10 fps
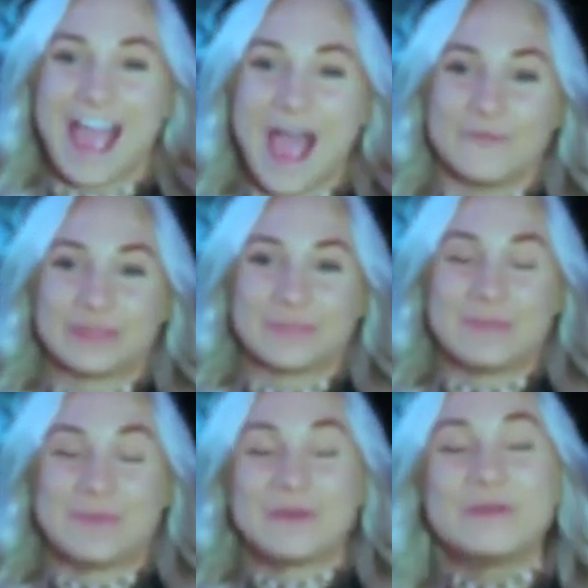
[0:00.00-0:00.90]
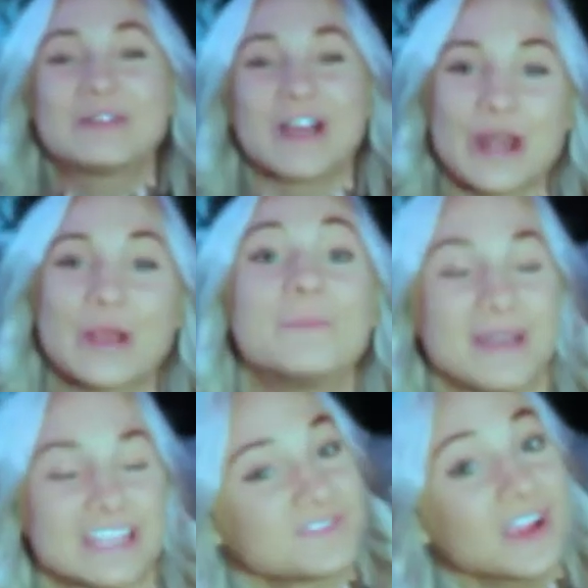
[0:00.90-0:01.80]
hang out with the people who got
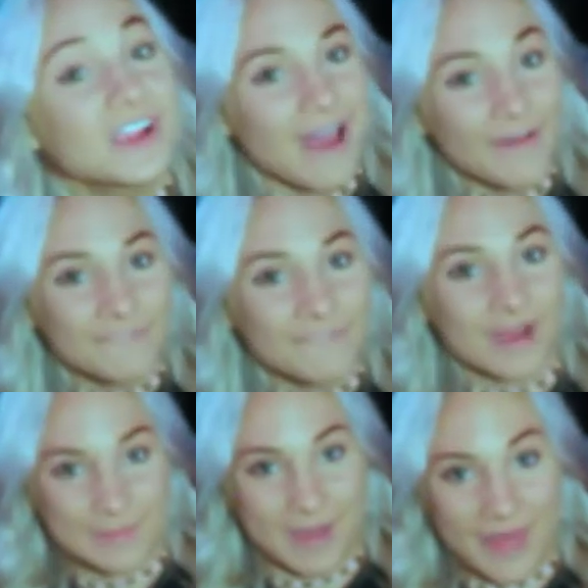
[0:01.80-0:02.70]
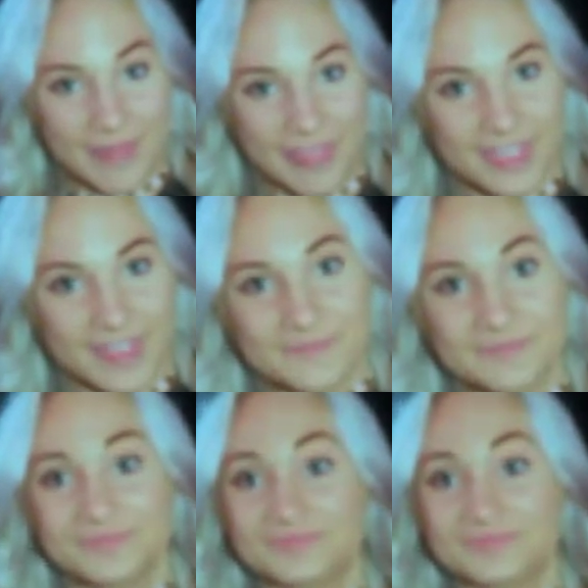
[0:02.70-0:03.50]
her best friend grounded for a month.